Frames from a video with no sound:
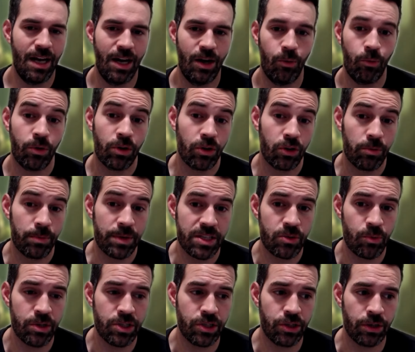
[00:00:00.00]
we're a little bit
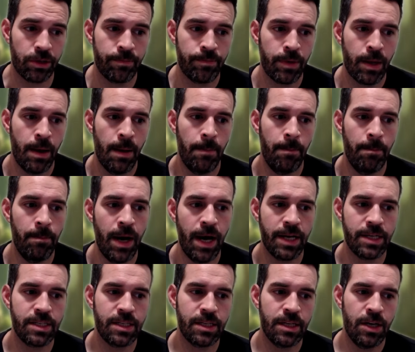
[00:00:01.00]
squishier,
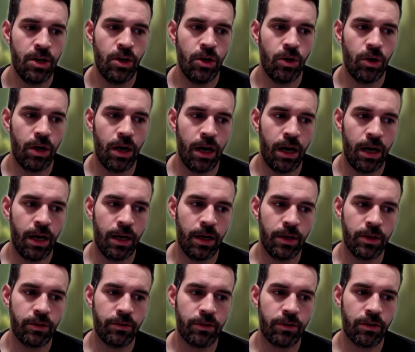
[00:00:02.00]
but uh,
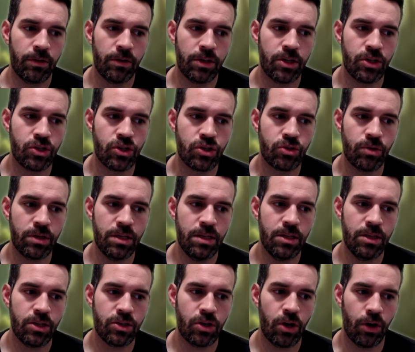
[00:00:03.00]
constricting
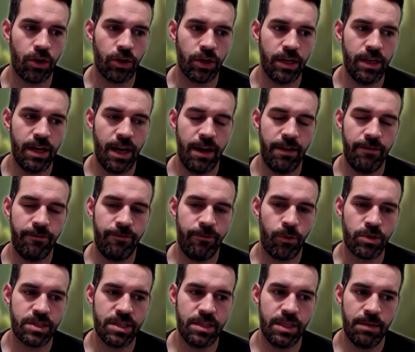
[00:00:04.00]
the target and
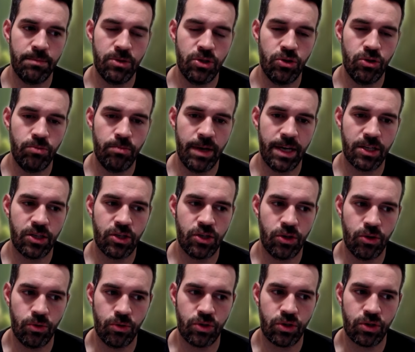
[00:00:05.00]
forcing them to
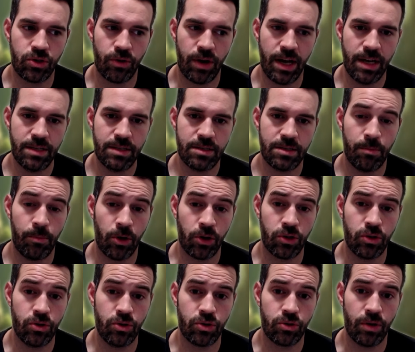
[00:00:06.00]
mark
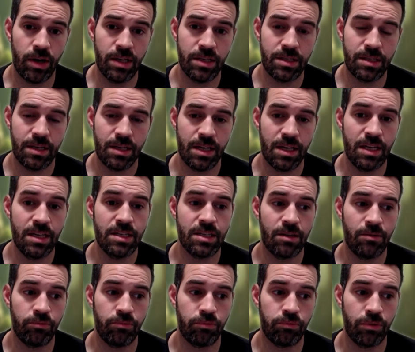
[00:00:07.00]
2 stress is
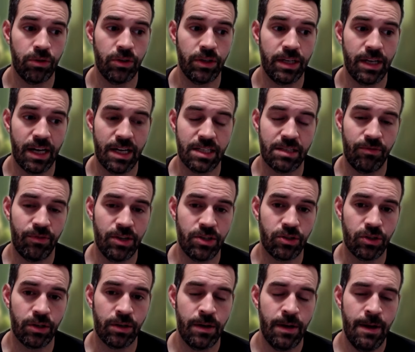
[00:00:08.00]
a really nice
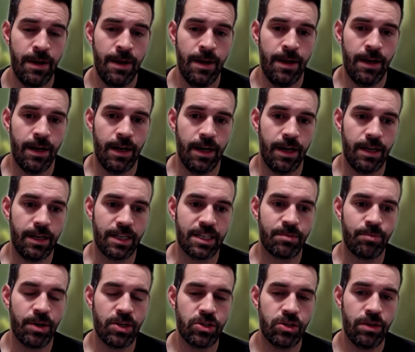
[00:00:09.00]
feature,
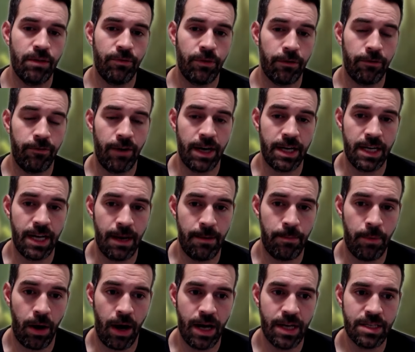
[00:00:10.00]
especially if you're fighting a
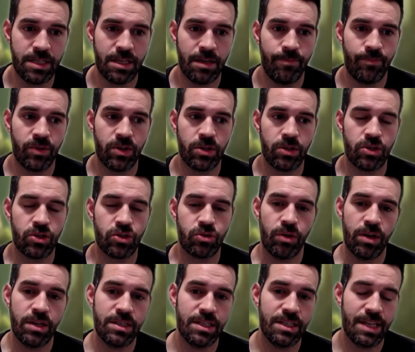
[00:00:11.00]
boss.
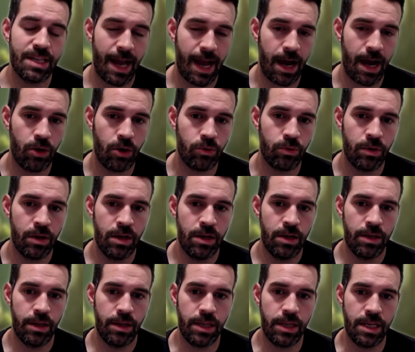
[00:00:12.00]
Stress is how
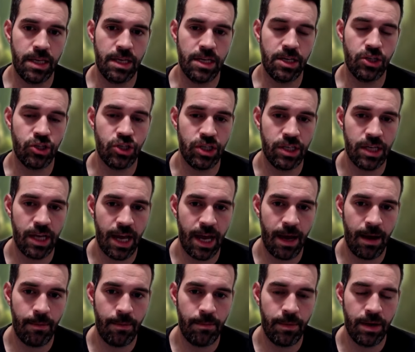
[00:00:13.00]
the
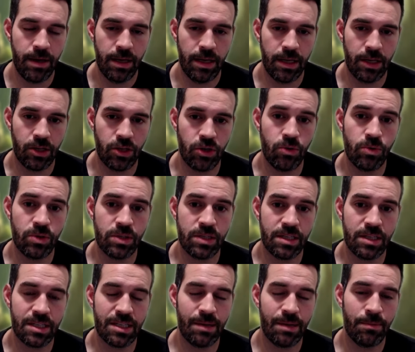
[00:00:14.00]
GM
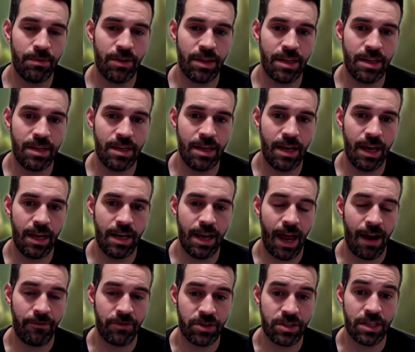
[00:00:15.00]
uses some of an
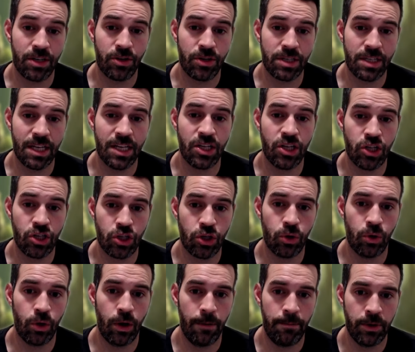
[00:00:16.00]
adversary's
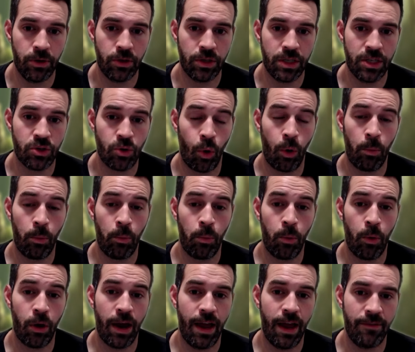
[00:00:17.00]
additional abilities or
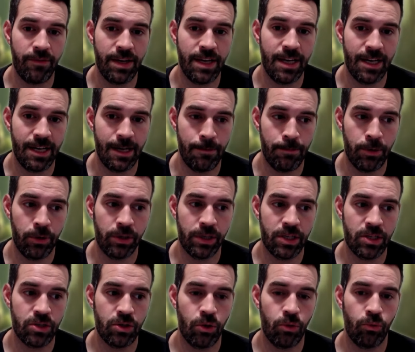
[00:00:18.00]
more heavy hitting
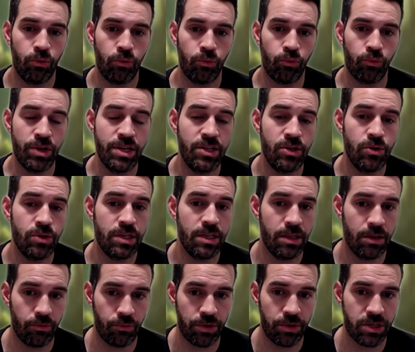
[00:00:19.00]
abilities. So reducing
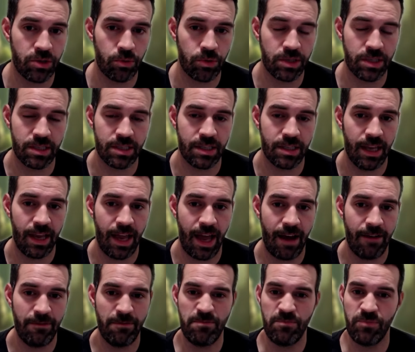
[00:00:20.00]
the resources they
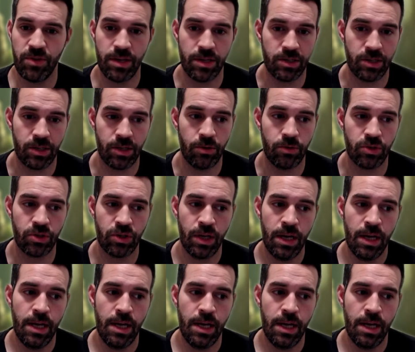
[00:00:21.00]
have is huge.